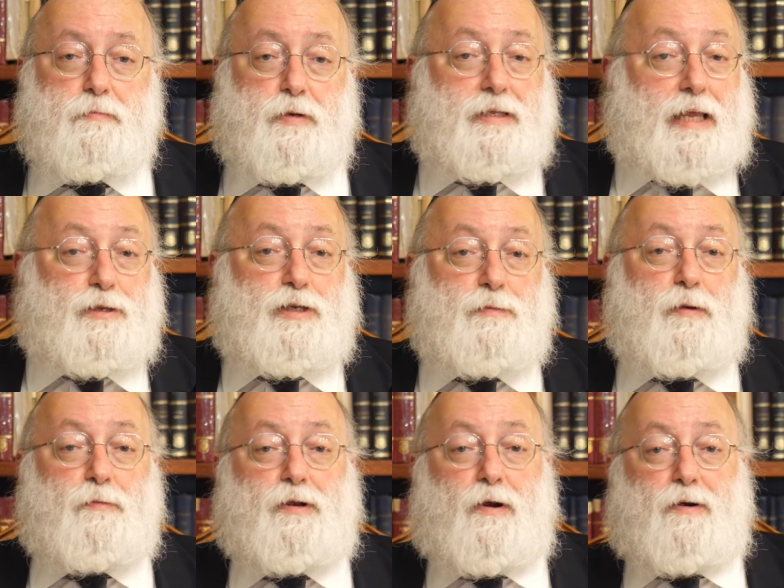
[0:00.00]
But that doesn't
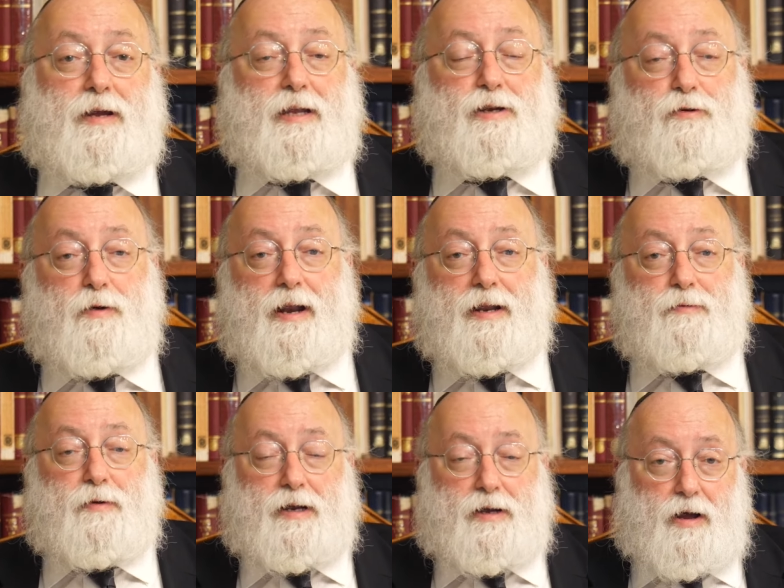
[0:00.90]
mean we don't get
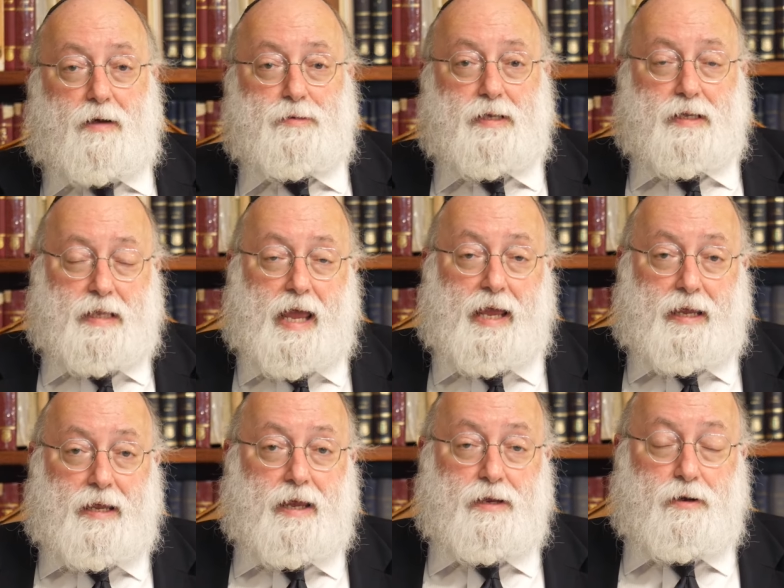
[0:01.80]
credit when it comes the
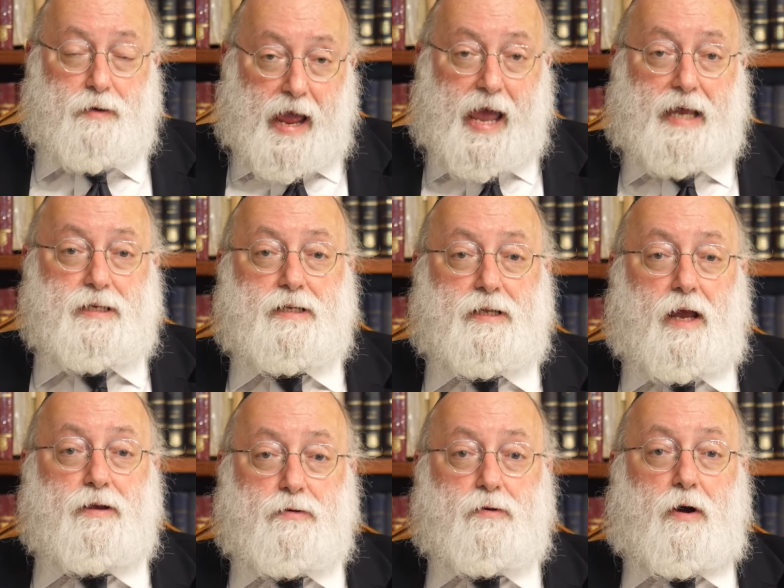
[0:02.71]
day and you're asked,
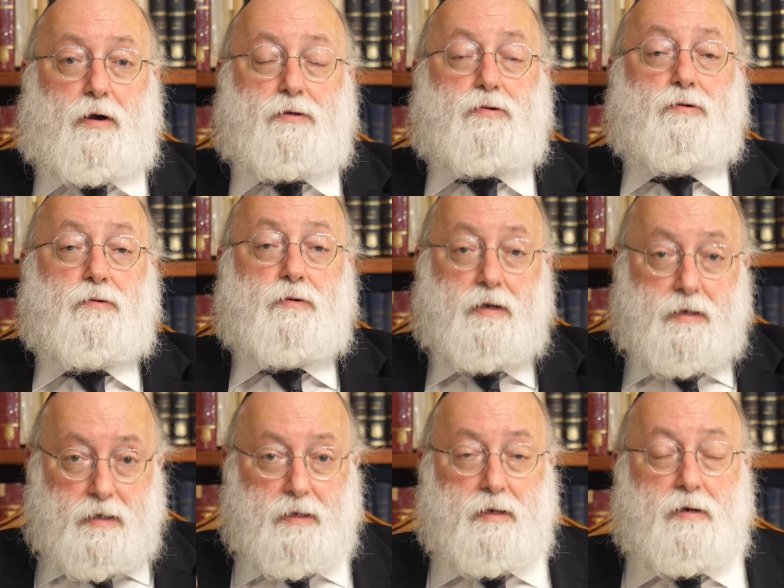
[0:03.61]
are you going to
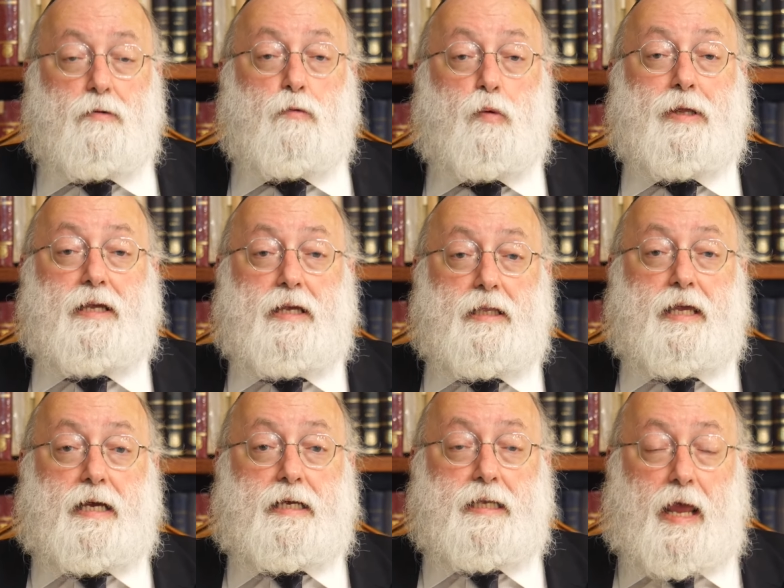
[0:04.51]

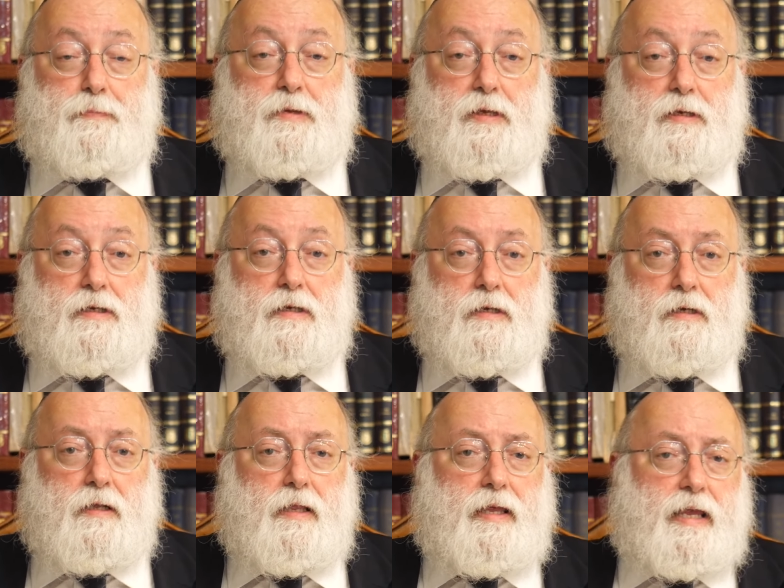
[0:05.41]
willingly accept this?
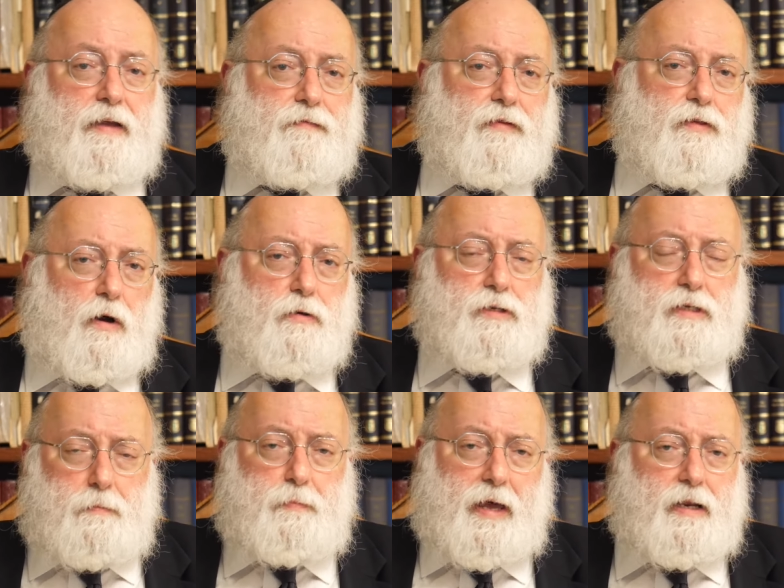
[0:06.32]
Even though it's
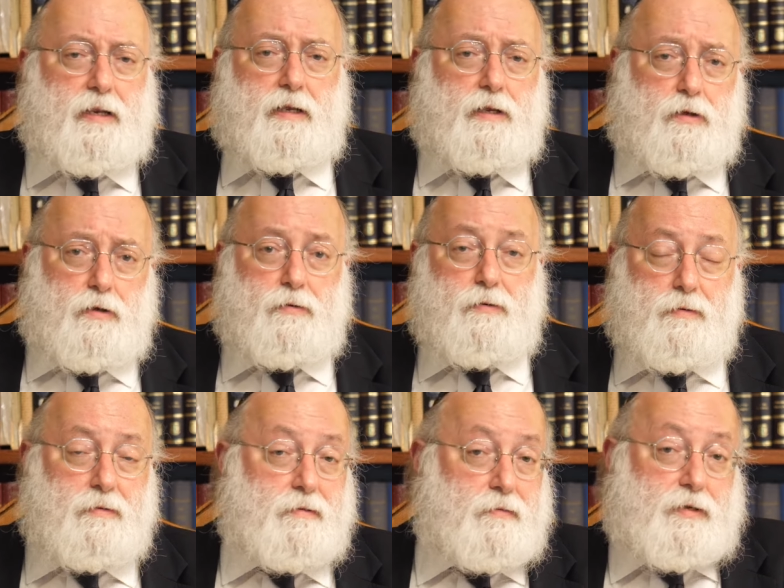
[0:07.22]
embedded in you,
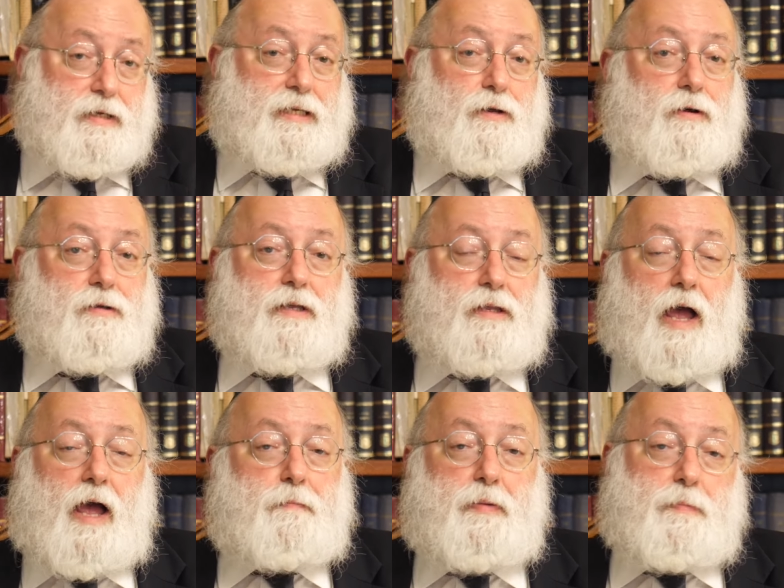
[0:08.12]
we see all the
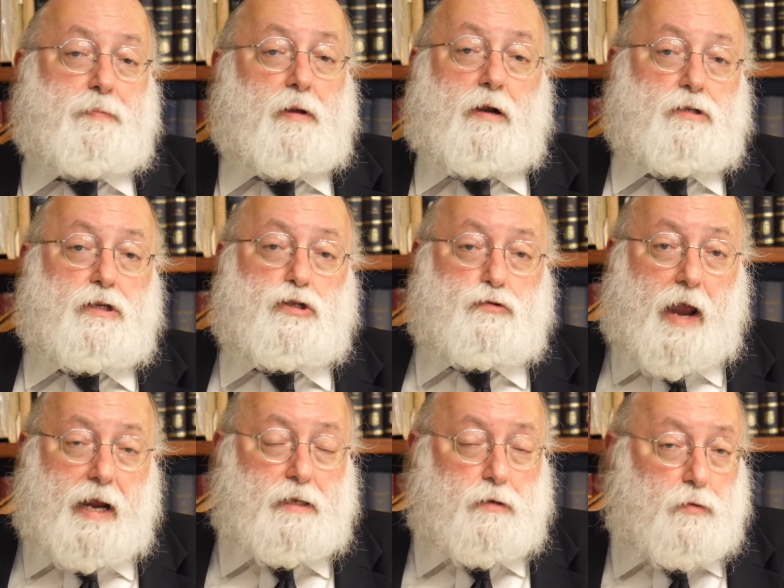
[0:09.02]
time people are
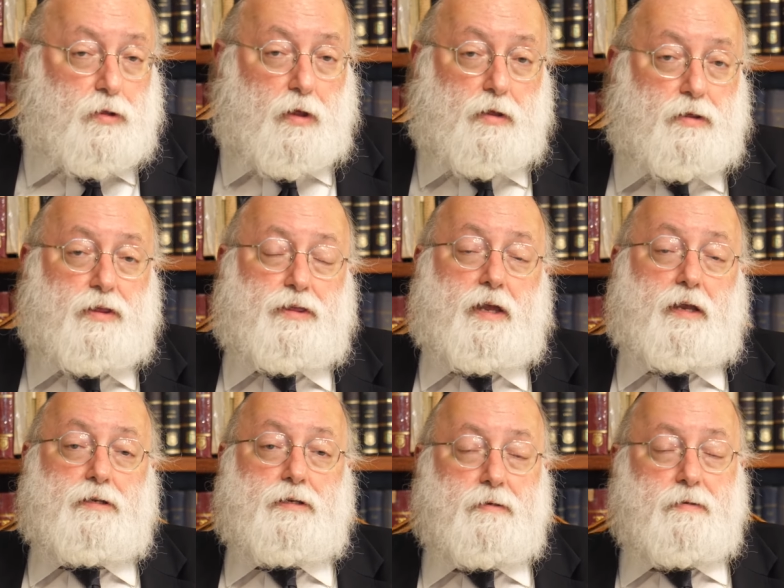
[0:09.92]
distracted with other
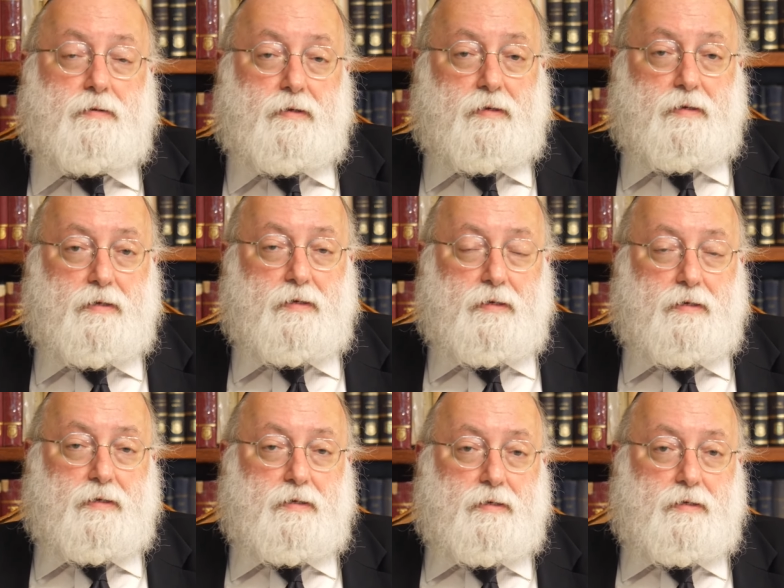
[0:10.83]
things.
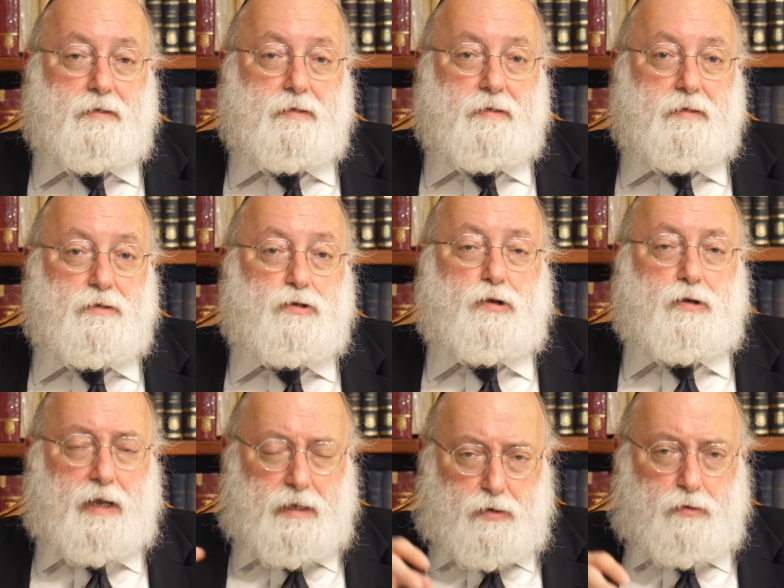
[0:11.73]
So you
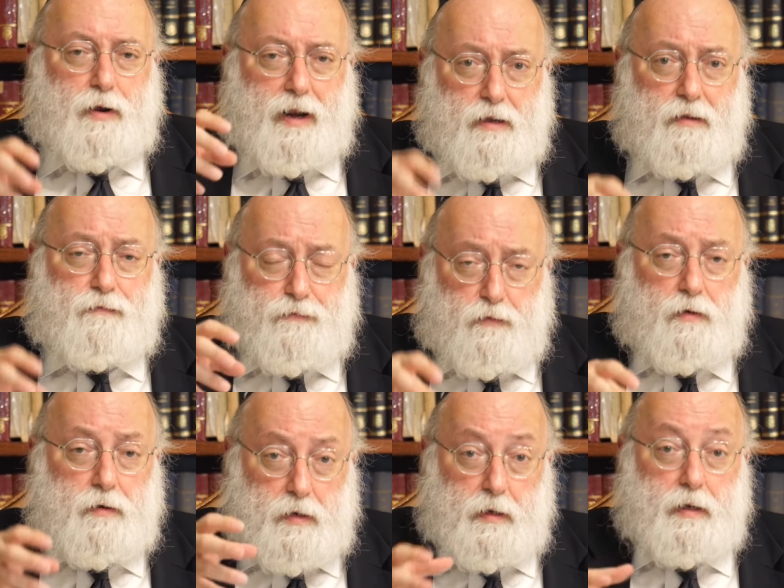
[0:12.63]
get credit
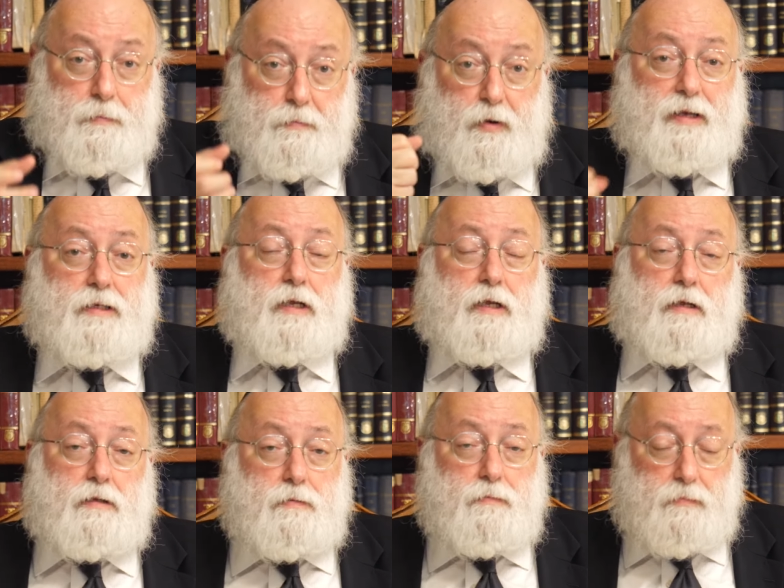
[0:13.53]
for embracing
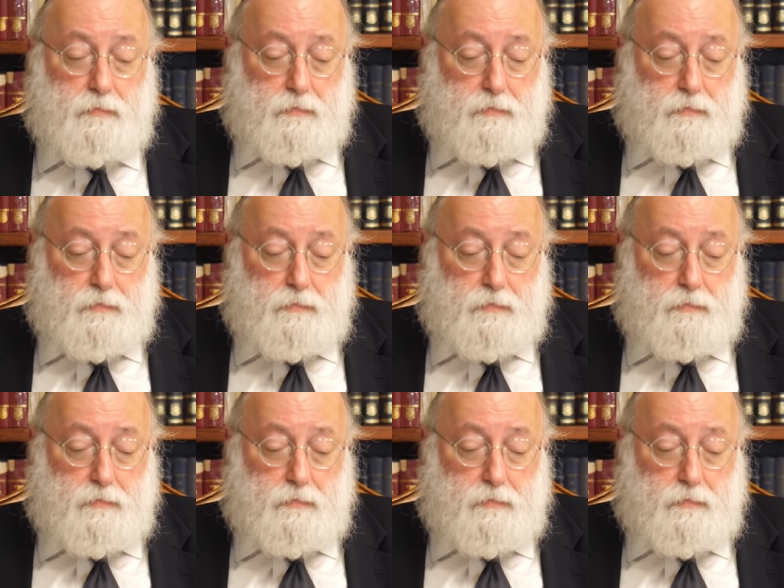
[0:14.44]
it.